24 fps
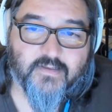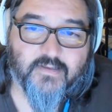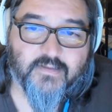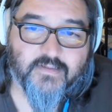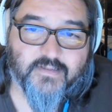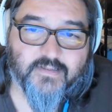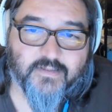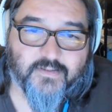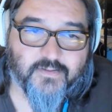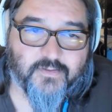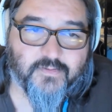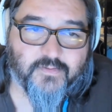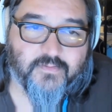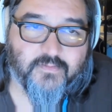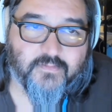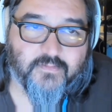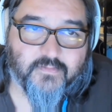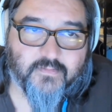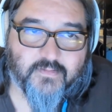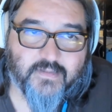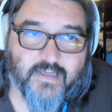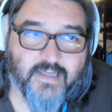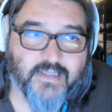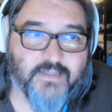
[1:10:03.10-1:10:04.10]
So
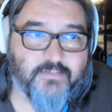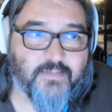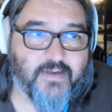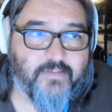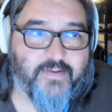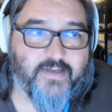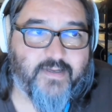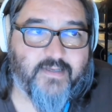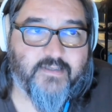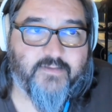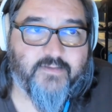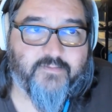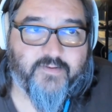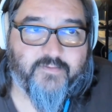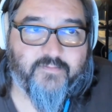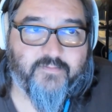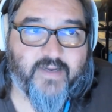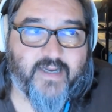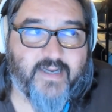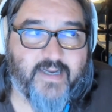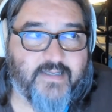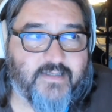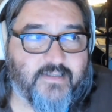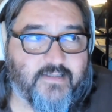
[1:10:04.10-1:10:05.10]
that's my piece of
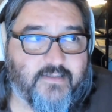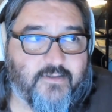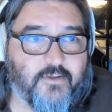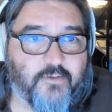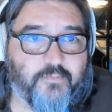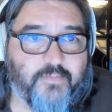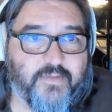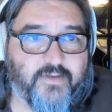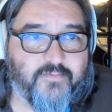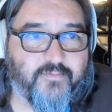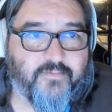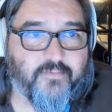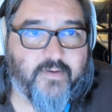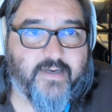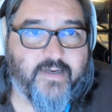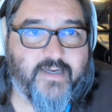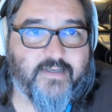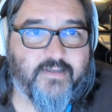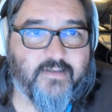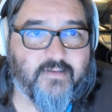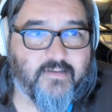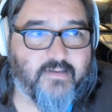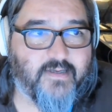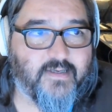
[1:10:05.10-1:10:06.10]
advice. Don't be
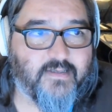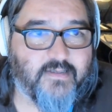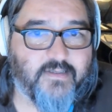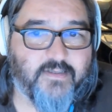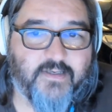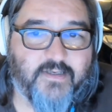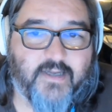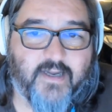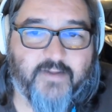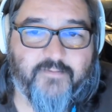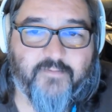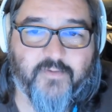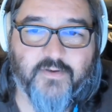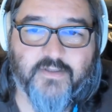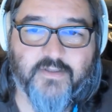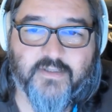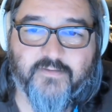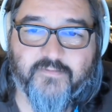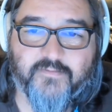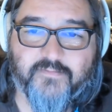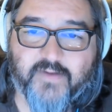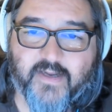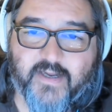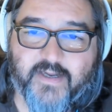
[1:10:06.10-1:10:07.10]
afraid to
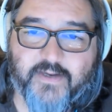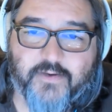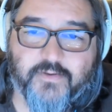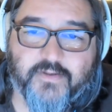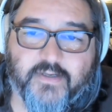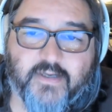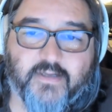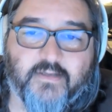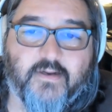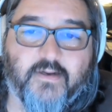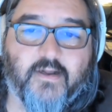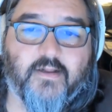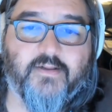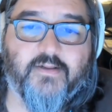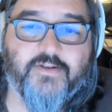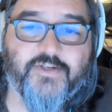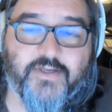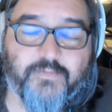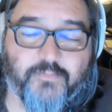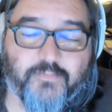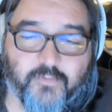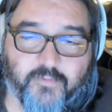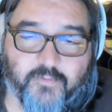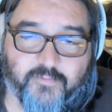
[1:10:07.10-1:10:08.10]
diversify your
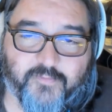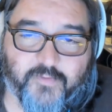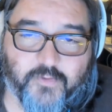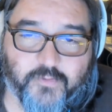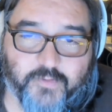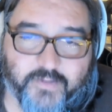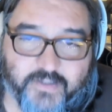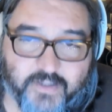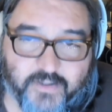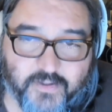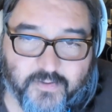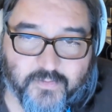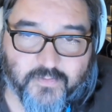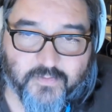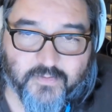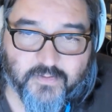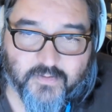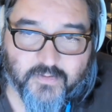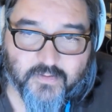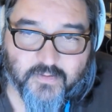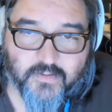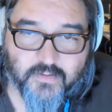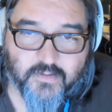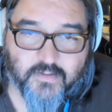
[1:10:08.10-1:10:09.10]
technology portfolio
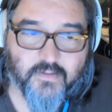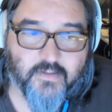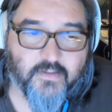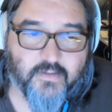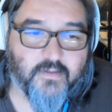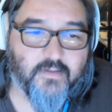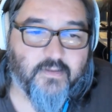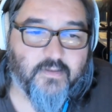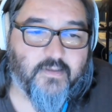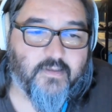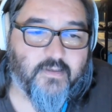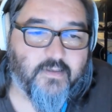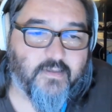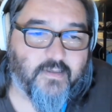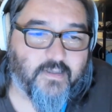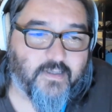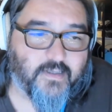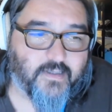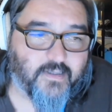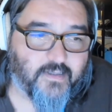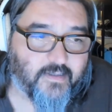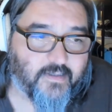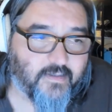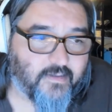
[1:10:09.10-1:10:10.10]

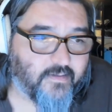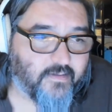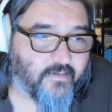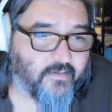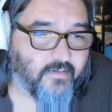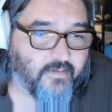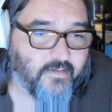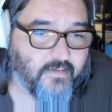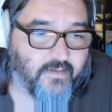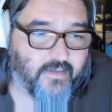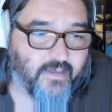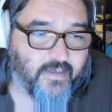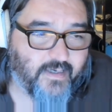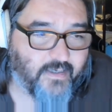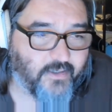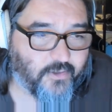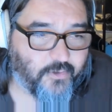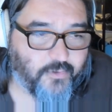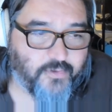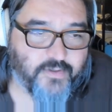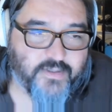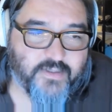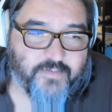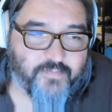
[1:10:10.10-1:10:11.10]
and
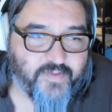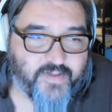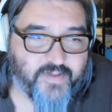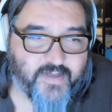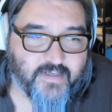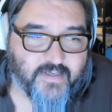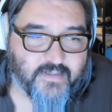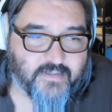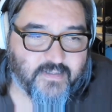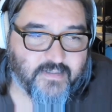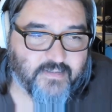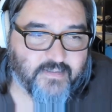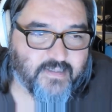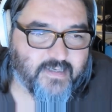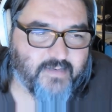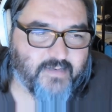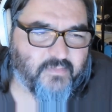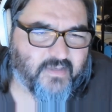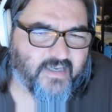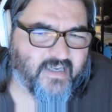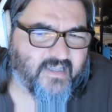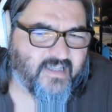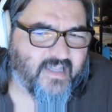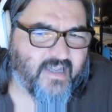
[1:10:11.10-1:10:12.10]
learn some things that
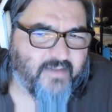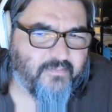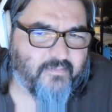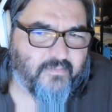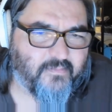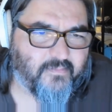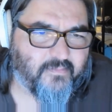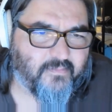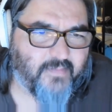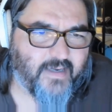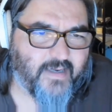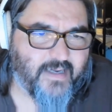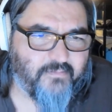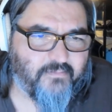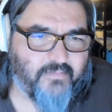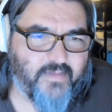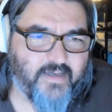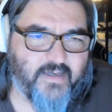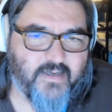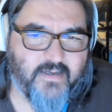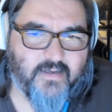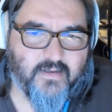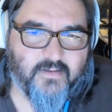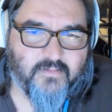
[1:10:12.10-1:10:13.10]
seem like they might
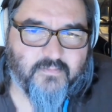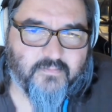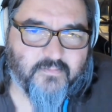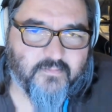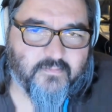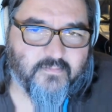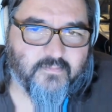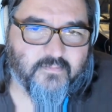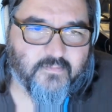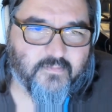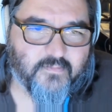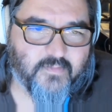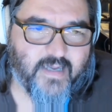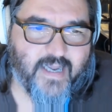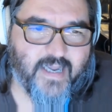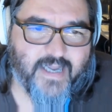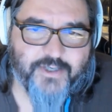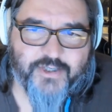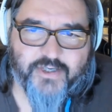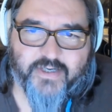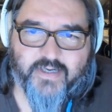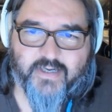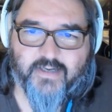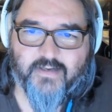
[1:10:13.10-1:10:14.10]
be
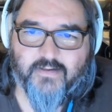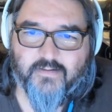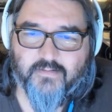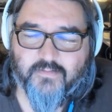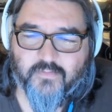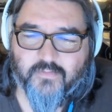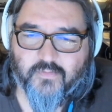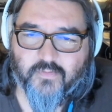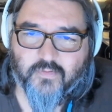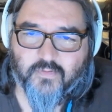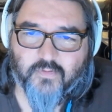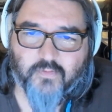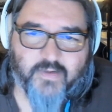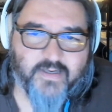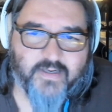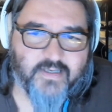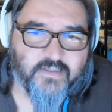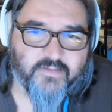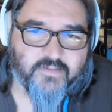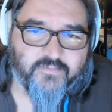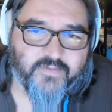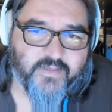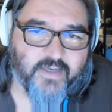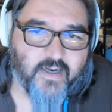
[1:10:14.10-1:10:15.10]
edgy or a
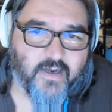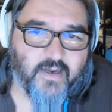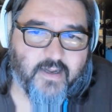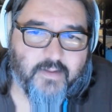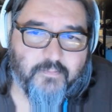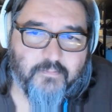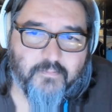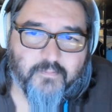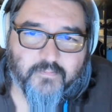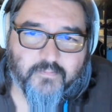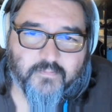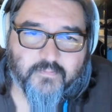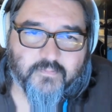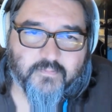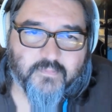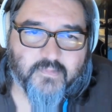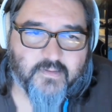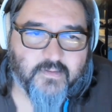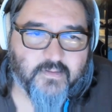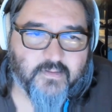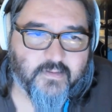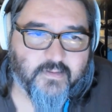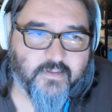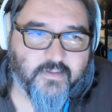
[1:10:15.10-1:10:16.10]
waste of time,
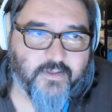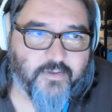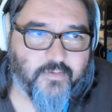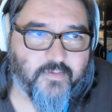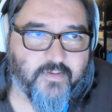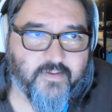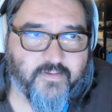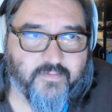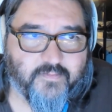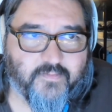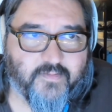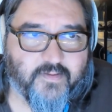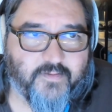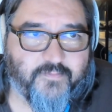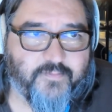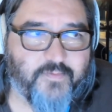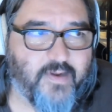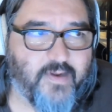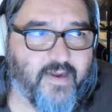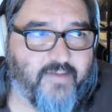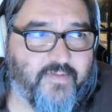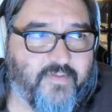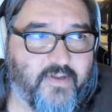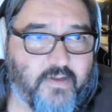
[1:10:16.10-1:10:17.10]
if
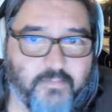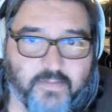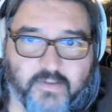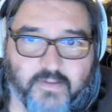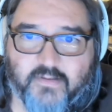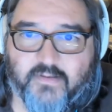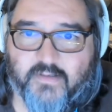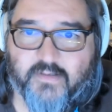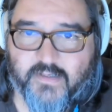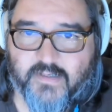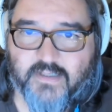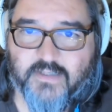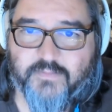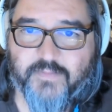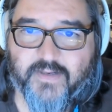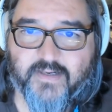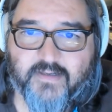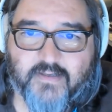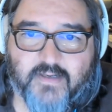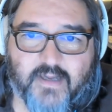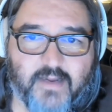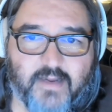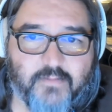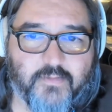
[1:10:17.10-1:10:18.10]
you have the ability to
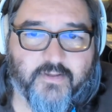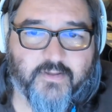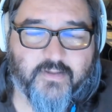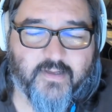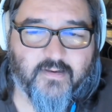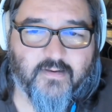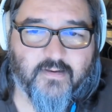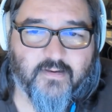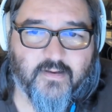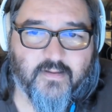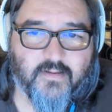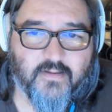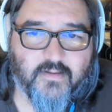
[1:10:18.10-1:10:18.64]
spend time on that kind